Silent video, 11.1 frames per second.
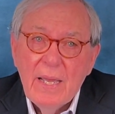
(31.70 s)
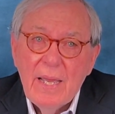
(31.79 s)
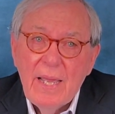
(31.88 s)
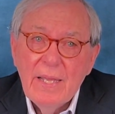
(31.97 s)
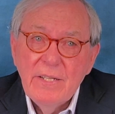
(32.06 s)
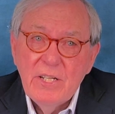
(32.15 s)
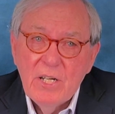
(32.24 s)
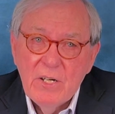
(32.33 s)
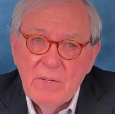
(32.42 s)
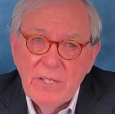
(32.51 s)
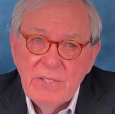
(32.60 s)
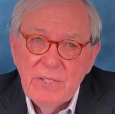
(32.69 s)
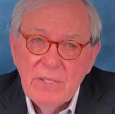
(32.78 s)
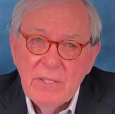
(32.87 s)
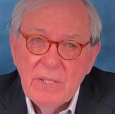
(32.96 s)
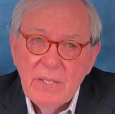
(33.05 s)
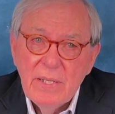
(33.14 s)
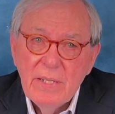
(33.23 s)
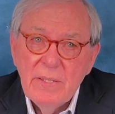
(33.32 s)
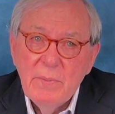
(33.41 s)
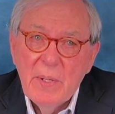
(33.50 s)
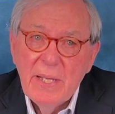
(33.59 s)
and courage
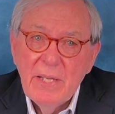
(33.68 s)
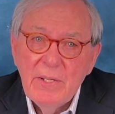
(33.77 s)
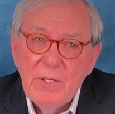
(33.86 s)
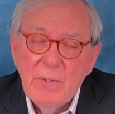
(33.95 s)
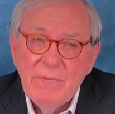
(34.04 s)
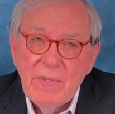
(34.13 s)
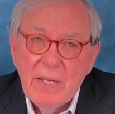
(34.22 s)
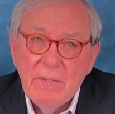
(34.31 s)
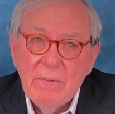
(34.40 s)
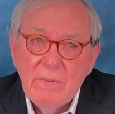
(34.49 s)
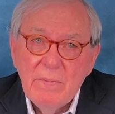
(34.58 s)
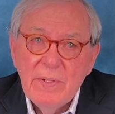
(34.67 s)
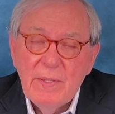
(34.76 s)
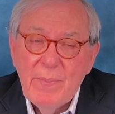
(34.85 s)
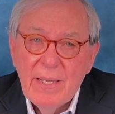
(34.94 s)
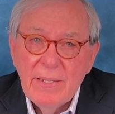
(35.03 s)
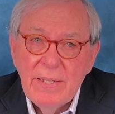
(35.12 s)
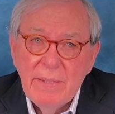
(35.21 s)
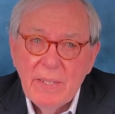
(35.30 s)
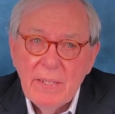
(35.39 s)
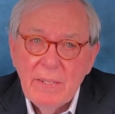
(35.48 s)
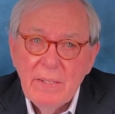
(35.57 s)
in the way you have dealt with the
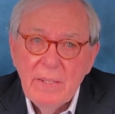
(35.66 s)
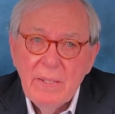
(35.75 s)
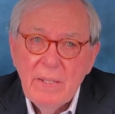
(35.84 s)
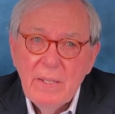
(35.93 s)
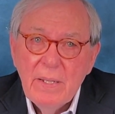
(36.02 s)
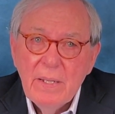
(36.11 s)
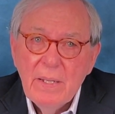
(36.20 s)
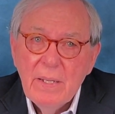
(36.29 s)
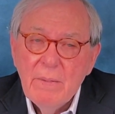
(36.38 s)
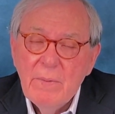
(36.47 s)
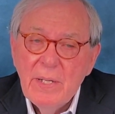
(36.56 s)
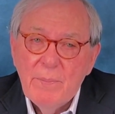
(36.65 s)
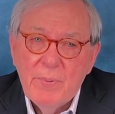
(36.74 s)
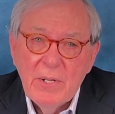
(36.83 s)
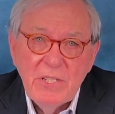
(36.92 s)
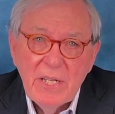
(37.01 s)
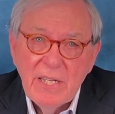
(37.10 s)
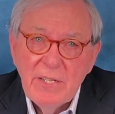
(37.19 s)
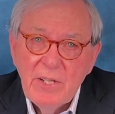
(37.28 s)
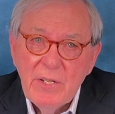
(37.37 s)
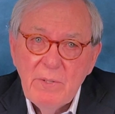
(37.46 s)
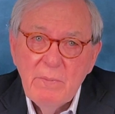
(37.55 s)
pandemic. We appreciate
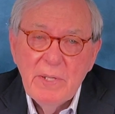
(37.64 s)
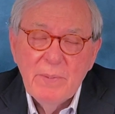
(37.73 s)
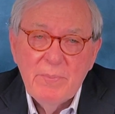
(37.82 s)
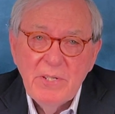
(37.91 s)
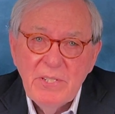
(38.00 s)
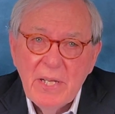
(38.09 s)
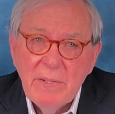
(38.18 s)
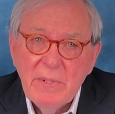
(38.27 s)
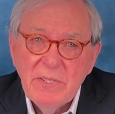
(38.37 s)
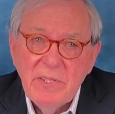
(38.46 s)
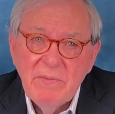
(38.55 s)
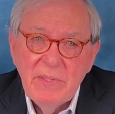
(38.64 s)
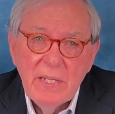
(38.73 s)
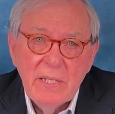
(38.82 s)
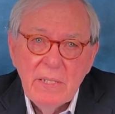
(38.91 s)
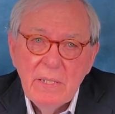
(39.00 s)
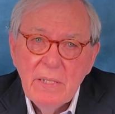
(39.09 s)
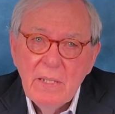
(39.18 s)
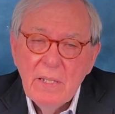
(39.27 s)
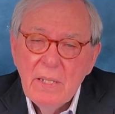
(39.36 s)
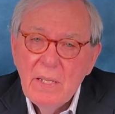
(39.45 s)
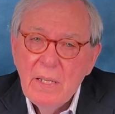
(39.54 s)
you, we appreciate what you've done,
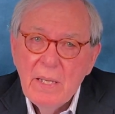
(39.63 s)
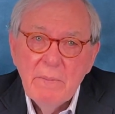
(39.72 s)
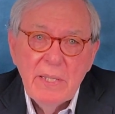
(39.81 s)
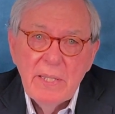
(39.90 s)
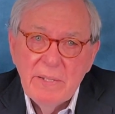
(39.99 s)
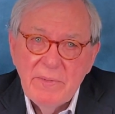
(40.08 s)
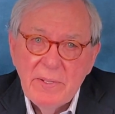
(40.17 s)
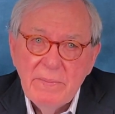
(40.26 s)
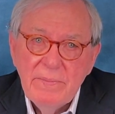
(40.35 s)
and we love you.